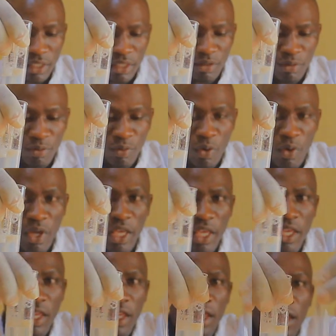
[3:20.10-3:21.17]
is for
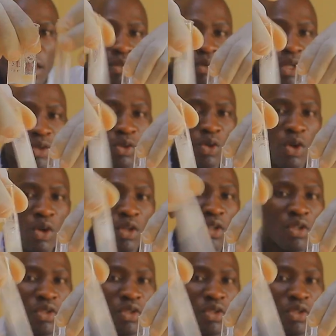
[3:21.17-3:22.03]
A. This is what we call